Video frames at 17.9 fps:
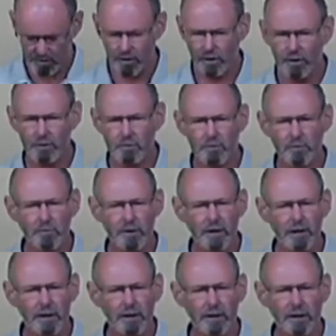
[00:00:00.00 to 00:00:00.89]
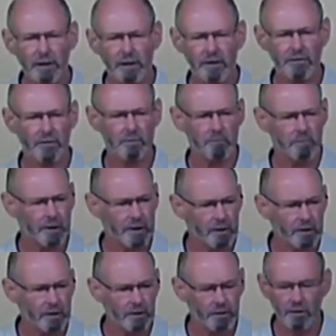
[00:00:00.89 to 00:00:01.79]
God were making his
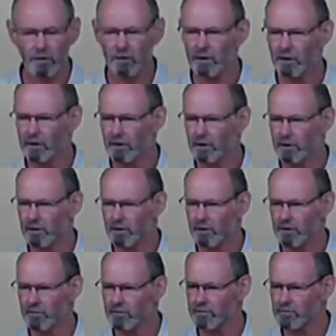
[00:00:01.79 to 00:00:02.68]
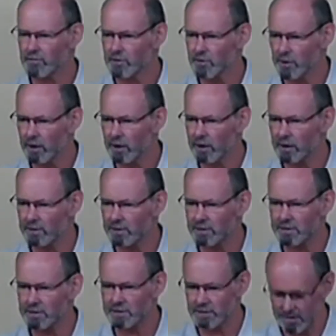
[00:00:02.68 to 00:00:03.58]
appeal through
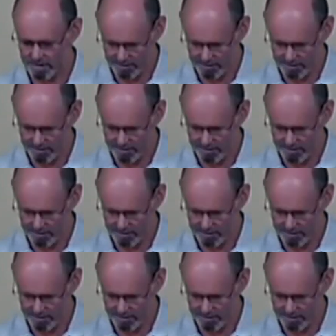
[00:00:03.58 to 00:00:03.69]
us.